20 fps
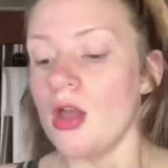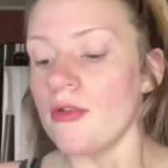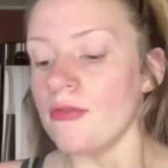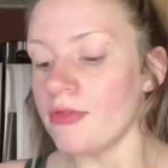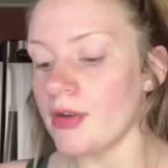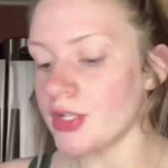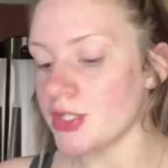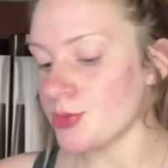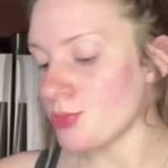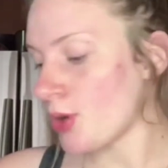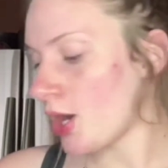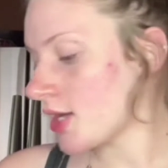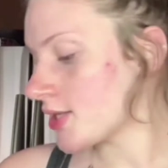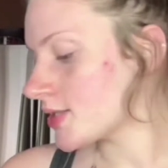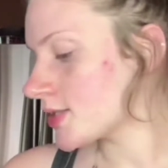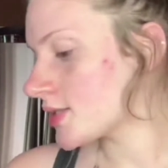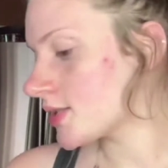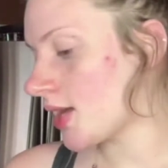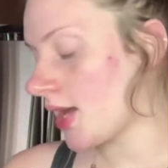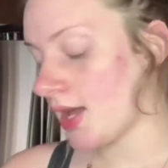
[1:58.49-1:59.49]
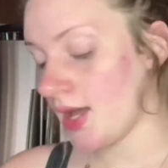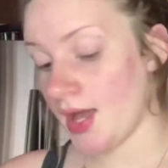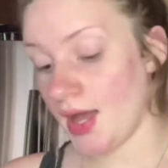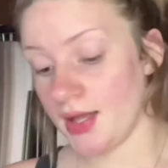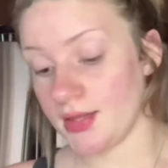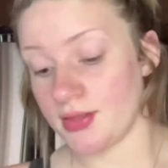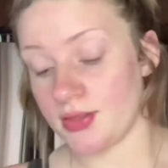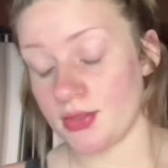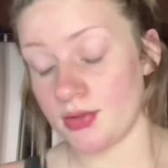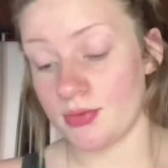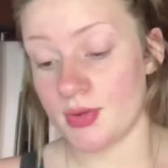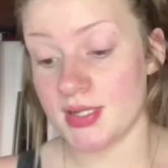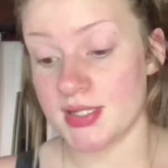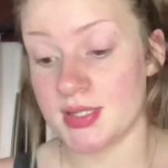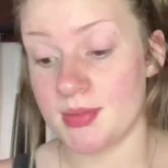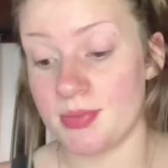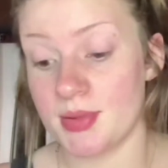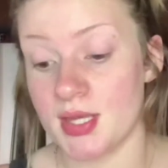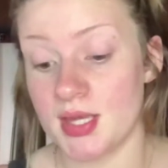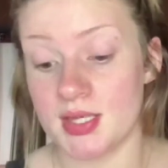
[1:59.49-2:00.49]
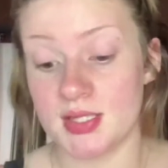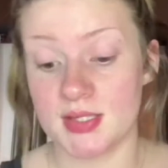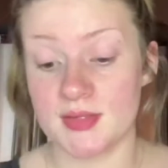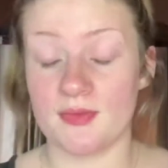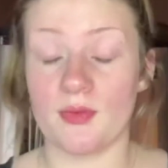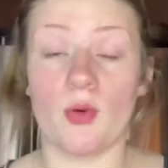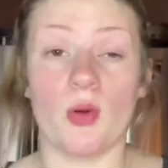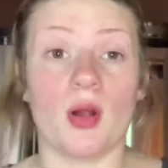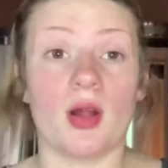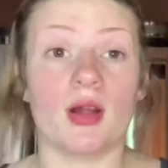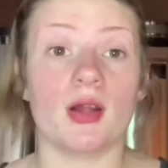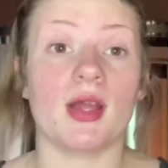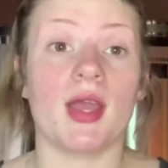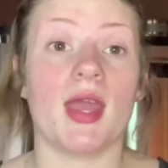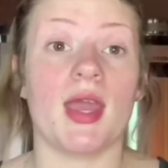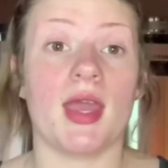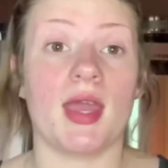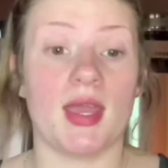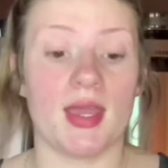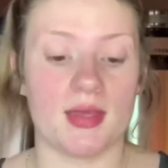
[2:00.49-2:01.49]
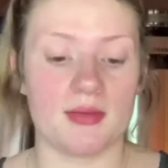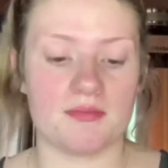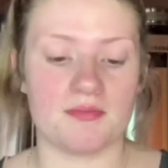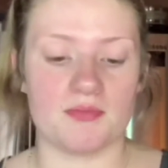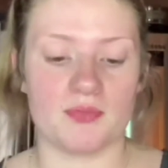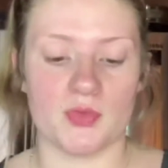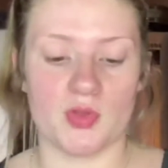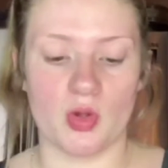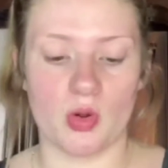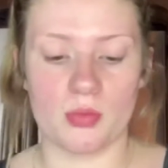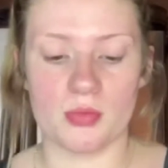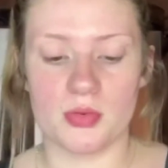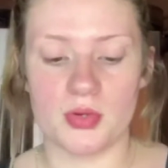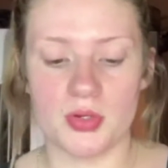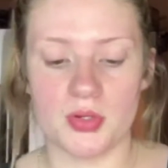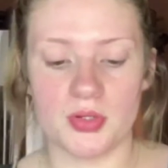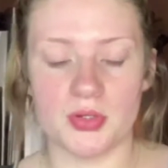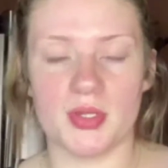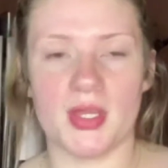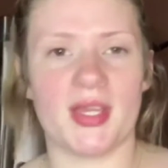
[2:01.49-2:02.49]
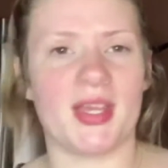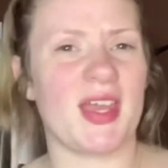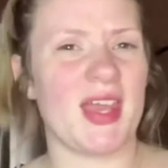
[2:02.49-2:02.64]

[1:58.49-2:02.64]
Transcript: French press, and the recipe is for a normal like